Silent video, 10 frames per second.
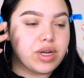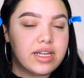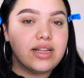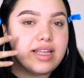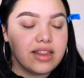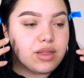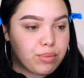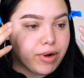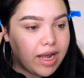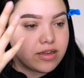We're gonna let the
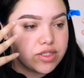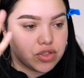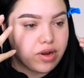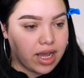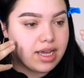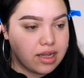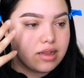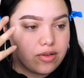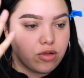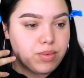brows dry a
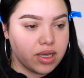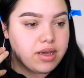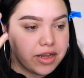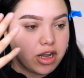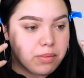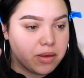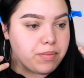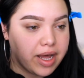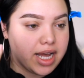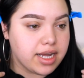little bit and I'll be
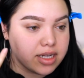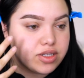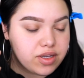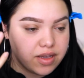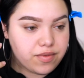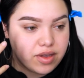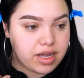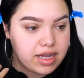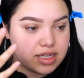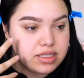back to give you
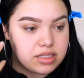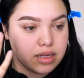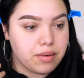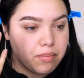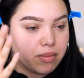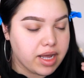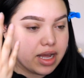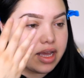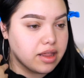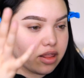guys
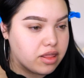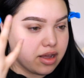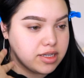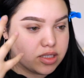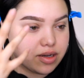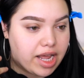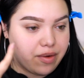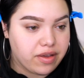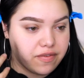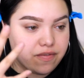my thoughts on how
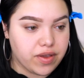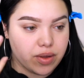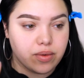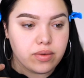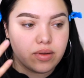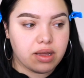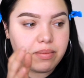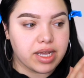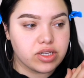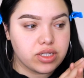I feel.
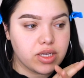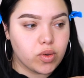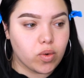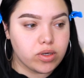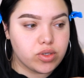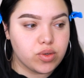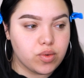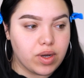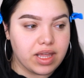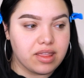I'm actually going
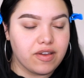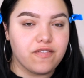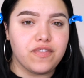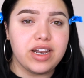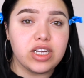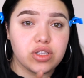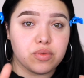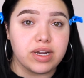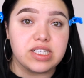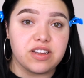to, I think, finish the
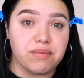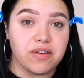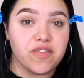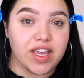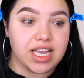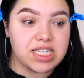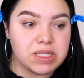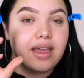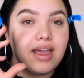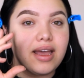rest of my
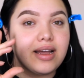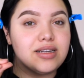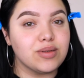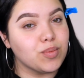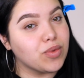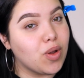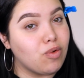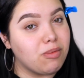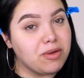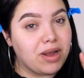face and
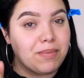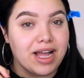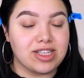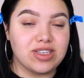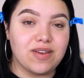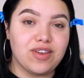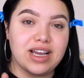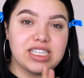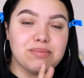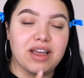we'll be right back to give you
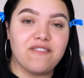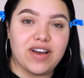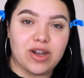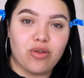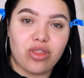guys my final